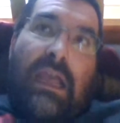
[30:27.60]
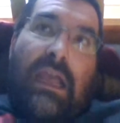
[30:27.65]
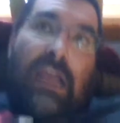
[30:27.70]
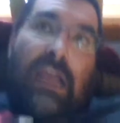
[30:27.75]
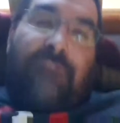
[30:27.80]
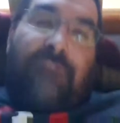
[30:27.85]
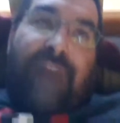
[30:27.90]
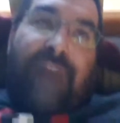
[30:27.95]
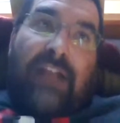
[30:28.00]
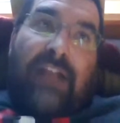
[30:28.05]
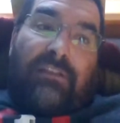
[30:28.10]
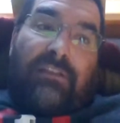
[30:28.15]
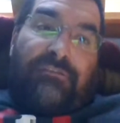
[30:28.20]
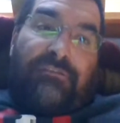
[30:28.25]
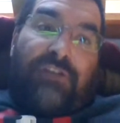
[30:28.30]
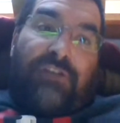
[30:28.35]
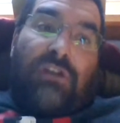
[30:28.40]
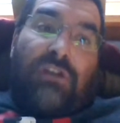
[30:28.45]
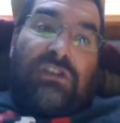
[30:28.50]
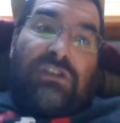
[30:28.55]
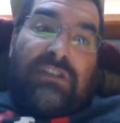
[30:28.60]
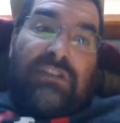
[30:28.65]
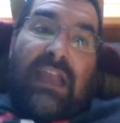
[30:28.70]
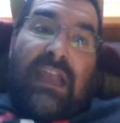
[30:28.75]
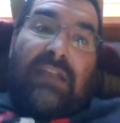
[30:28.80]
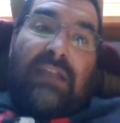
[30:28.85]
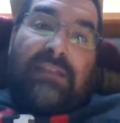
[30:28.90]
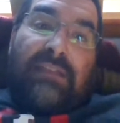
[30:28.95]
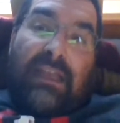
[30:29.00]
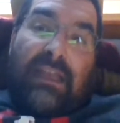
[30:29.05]
In fact, the first
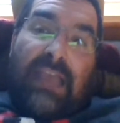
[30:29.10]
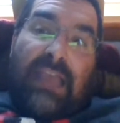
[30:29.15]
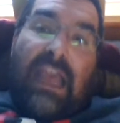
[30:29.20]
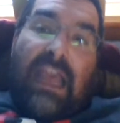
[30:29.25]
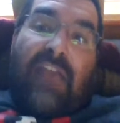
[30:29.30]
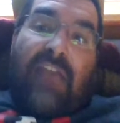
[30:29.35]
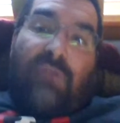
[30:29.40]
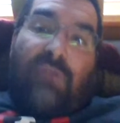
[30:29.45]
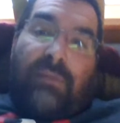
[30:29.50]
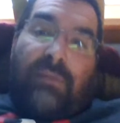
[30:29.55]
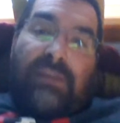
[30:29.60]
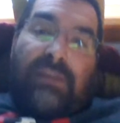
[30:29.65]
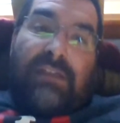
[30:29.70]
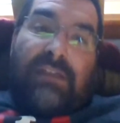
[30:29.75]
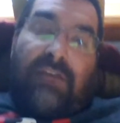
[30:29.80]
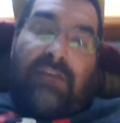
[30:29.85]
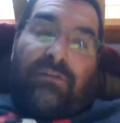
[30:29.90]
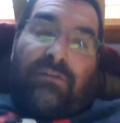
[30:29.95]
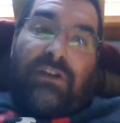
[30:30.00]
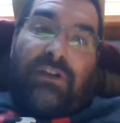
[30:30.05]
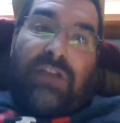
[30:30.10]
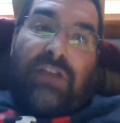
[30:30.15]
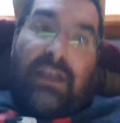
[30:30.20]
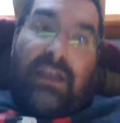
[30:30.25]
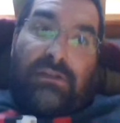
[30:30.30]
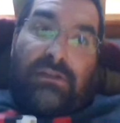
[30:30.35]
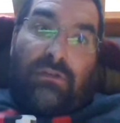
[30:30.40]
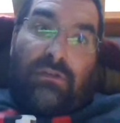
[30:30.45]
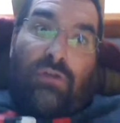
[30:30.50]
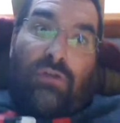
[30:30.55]
states that gave women's suffrage
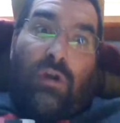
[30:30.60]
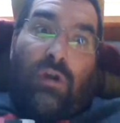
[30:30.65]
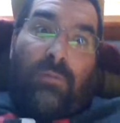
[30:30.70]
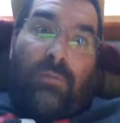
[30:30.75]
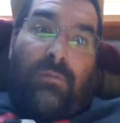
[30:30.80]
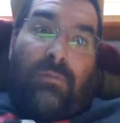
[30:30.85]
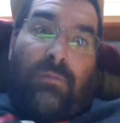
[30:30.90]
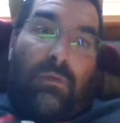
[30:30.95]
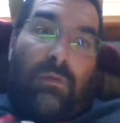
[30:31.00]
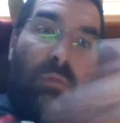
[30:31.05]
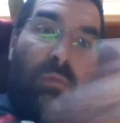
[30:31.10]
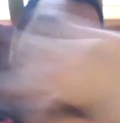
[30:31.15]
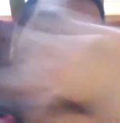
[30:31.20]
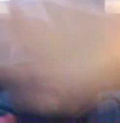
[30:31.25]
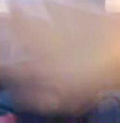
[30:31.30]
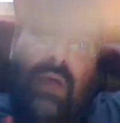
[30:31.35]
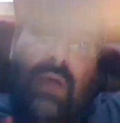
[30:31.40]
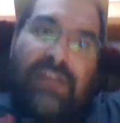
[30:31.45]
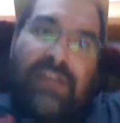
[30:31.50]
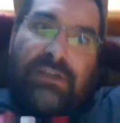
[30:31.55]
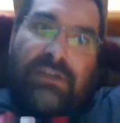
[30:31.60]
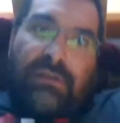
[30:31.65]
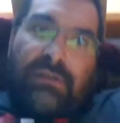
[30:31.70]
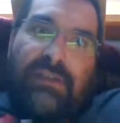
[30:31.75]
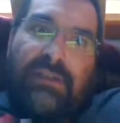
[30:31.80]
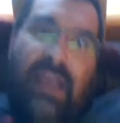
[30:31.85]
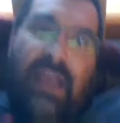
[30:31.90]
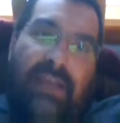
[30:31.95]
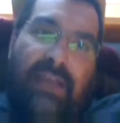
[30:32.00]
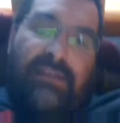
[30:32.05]
as a group were the Western
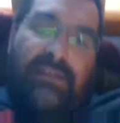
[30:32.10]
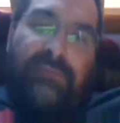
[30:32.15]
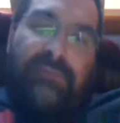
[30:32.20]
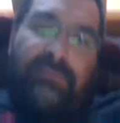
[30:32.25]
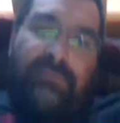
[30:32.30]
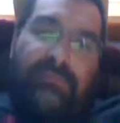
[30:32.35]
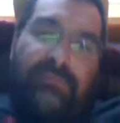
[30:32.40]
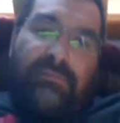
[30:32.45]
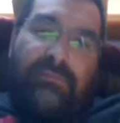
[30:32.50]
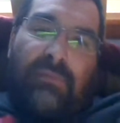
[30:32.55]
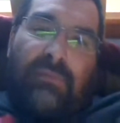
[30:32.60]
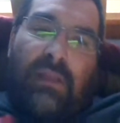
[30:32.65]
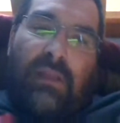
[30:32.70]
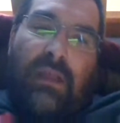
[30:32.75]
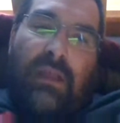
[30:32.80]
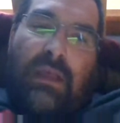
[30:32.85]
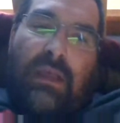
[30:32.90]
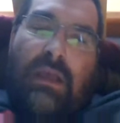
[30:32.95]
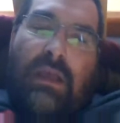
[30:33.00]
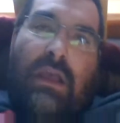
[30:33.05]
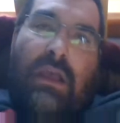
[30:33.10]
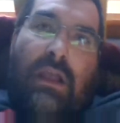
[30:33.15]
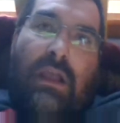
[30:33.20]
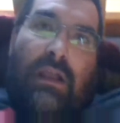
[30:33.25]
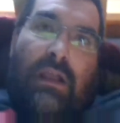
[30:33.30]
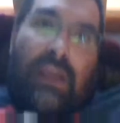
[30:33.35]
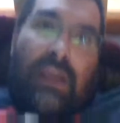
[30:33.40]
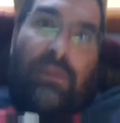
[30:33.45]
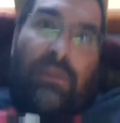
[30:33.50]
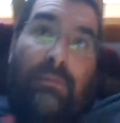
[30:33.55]
states.
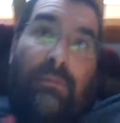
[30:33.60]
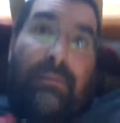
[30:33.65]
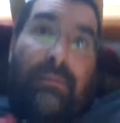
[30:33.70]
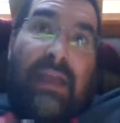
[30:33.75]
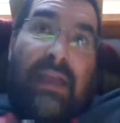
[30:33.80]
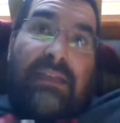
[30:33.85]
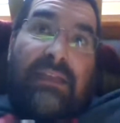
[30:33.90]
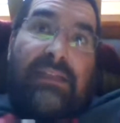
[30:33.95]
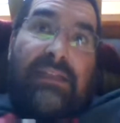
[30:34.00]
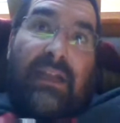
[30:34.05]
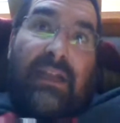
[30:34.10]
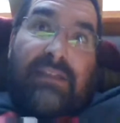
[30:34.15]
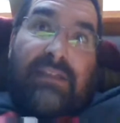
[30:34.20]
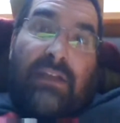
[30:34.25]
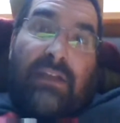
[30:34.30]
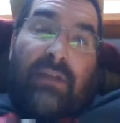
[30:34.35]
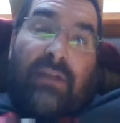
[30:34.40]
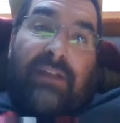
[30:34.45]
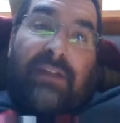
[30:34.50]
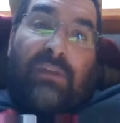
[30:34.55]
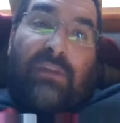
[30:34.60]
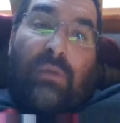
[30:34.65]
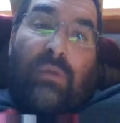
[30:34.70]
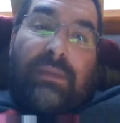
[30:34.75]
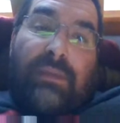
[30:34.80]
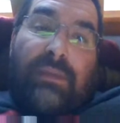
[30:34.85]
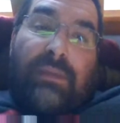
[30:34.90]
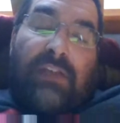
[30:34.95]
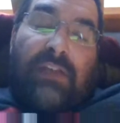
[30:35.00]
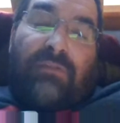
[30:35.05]
And there were many states that granted
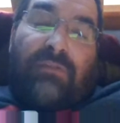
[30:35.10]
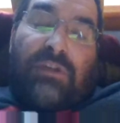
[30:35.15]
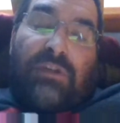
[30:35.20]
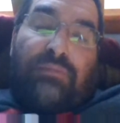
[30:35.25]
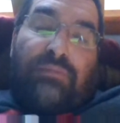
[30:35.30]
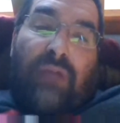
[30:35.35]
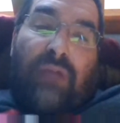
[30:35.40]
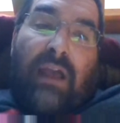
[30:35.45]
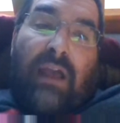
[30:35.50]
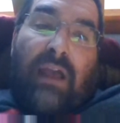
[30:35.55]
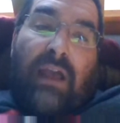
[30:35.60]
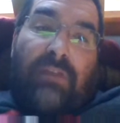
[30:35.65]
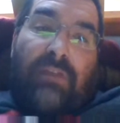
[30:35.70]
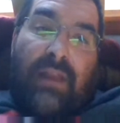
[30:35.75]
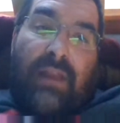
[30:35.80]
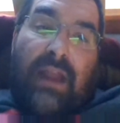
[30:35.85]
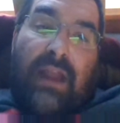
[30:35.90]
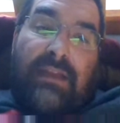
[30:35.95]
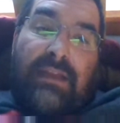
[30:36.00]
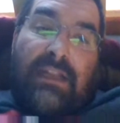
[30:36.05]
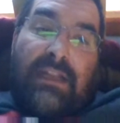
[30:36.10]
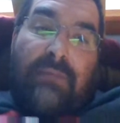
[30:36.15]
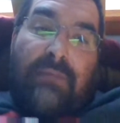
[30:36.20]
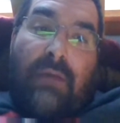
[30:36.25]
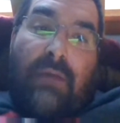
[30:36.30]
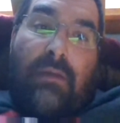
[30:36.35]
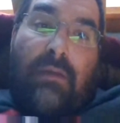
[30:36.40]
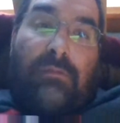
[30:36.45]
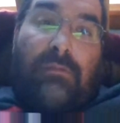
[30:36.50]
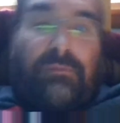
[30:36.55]
women's suffrage prior to the 19th
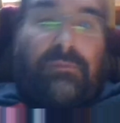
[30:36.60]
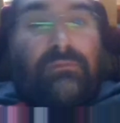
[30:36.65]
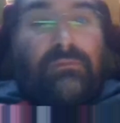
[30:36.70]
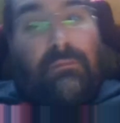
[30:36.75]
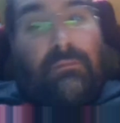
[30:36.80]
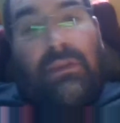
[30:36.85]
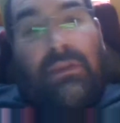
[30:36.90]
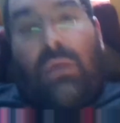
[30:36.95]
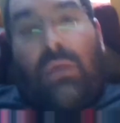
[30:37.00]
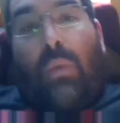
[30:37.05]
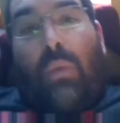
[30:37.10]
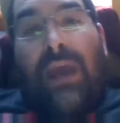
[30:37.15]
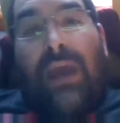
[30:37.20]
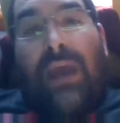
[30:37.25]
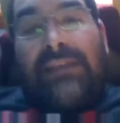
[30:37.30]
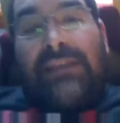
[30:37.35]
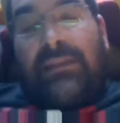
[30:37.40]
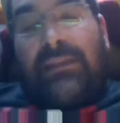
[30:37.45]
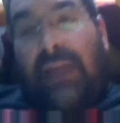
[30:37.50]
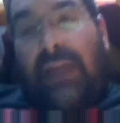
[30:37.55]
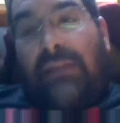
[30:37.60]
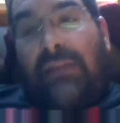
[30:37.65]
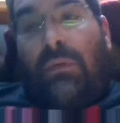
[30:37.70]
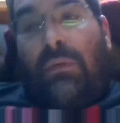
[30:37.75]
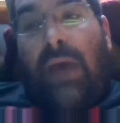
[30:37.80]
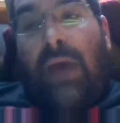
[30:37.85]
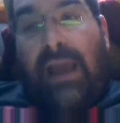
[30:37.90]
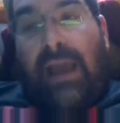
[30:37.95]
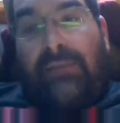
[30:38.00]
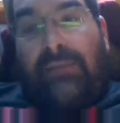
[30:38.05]
Amendment, but the West led the
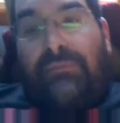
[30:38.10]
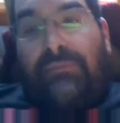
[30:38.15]
way.